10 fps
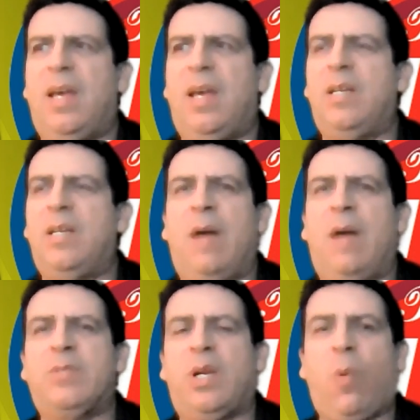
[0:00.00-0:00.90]
And I did
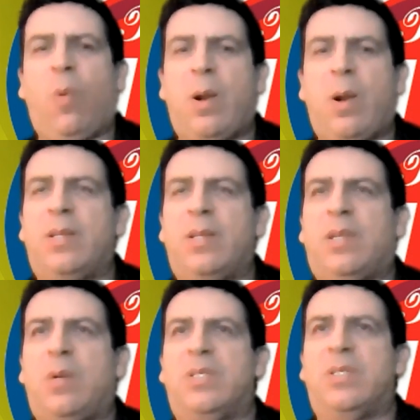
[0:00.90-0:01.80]
I was unaware
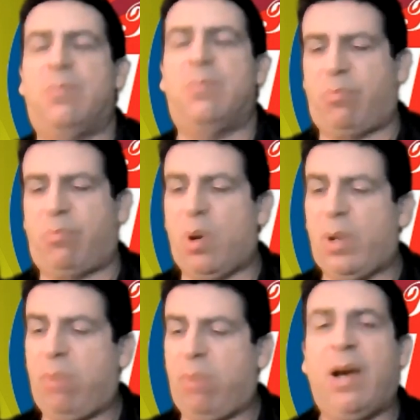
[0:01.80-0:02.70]
there was
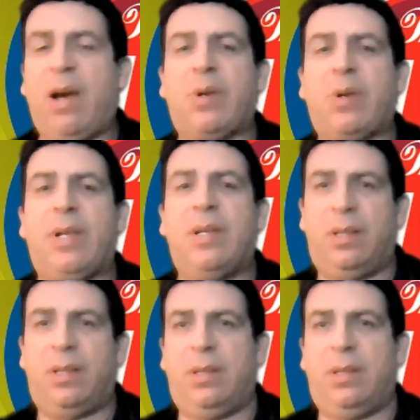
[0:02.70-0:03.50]
broken pottery